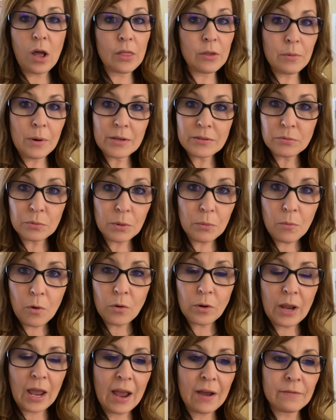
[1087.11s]
Otherwise we
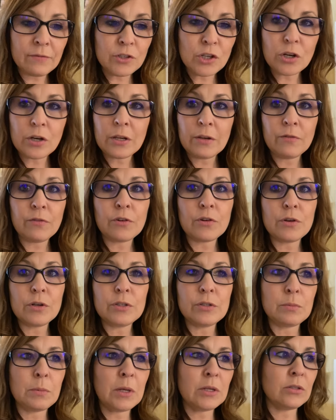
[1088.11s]
won't have turkey for
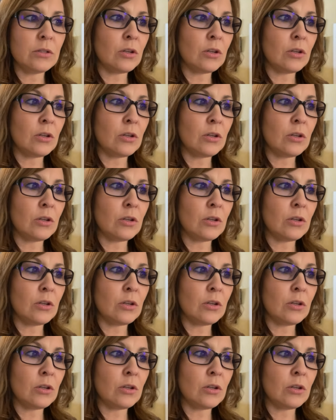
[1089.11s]
Christmas.